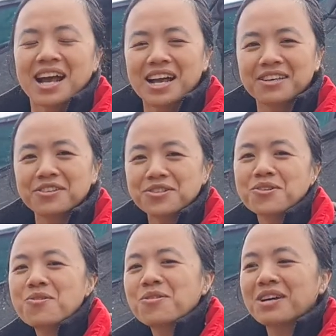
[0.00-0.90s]
I used to
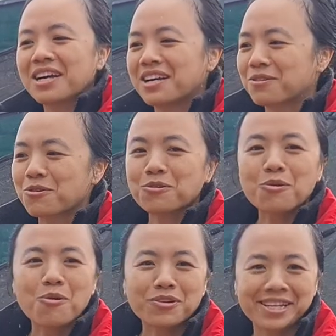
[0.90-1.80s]
grow
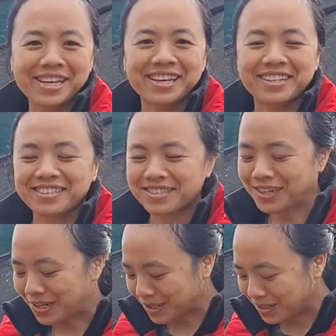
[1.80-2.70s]
corn here. So
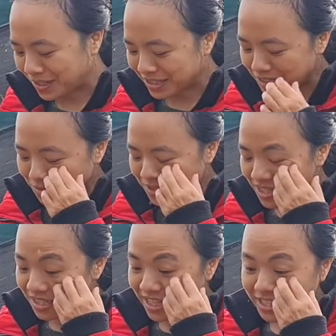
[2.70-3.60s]
this was
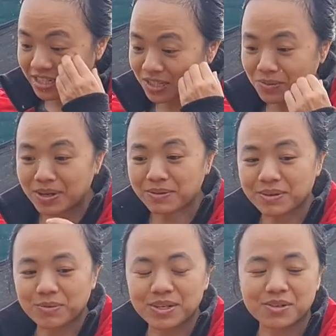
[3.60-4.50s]
the section where
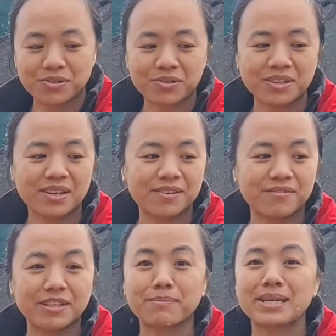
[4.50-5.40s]
we grew the
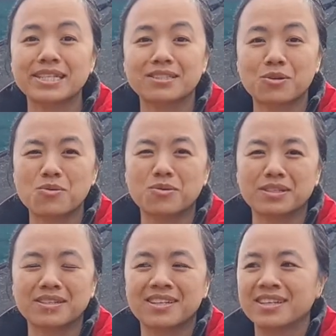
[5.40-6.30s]
Vietnamese
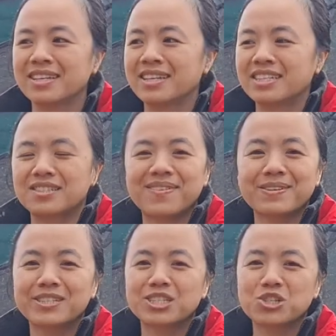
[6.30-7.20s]
corn. It's
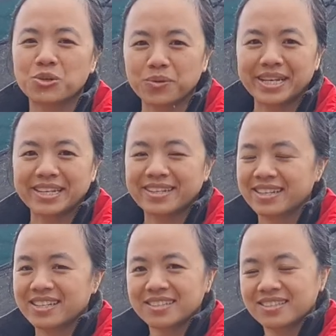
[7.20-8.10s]
very chewy.
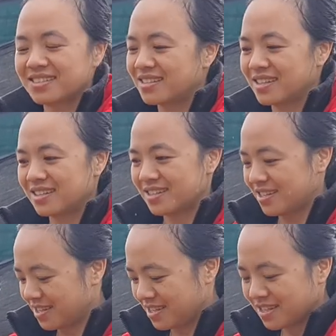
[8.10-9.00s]
It's the
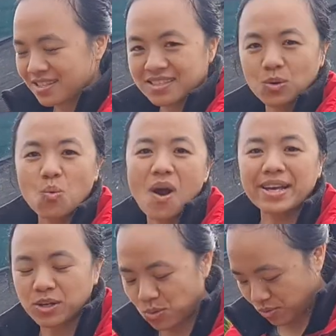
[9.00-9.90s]

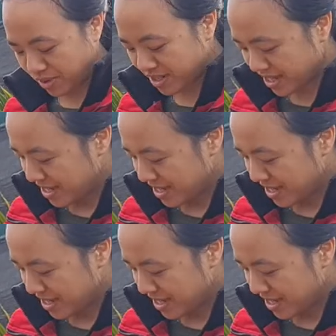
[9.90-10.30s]
white corn.